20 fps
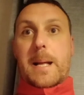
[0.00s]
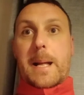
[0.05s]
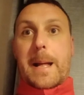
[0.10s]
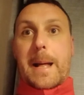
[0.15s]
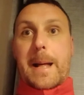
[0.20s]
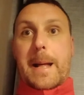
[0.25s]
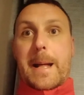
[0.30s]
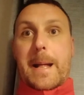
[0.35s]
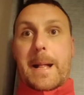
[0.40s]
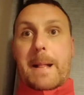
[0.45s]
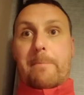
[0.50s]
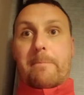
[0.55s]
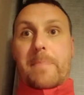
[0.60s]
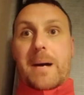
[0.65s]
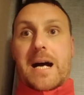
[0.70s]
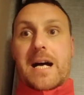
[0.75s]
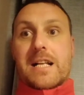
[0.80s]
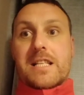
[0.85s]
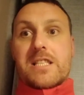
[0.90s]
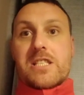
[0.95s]

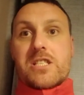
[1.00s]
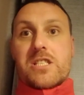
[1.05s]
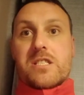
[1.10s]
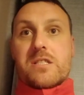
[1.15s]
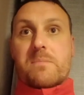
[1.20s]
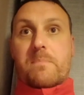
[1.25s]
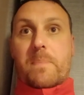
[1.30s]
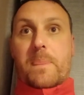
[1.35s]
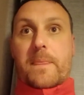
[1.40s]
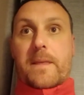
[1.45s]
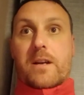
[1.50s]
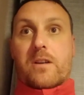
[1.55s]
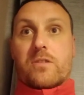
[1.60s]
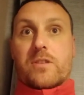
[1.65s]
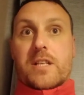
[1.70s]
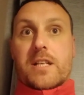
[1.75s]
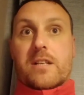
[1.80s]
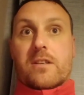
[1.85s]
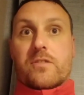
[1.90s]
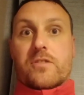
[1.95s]
Pats,
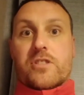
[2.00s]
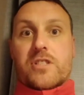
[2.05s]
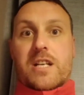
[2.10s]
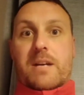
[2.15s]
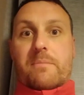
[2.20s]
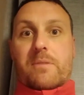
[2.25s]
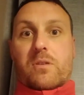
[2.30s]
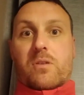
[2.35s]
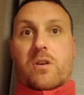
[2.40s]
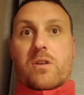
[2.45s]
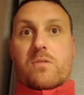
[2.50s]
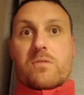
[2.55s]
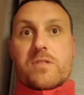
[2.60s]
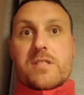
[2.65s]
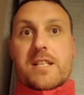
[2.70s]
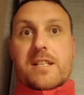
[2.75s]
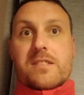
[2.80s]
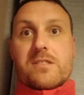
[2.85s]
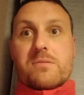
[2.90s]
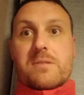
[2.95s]
they got the Shamrock Rovers
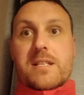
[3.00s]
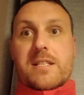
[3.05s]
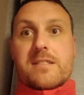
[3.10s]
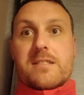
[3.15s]
next week.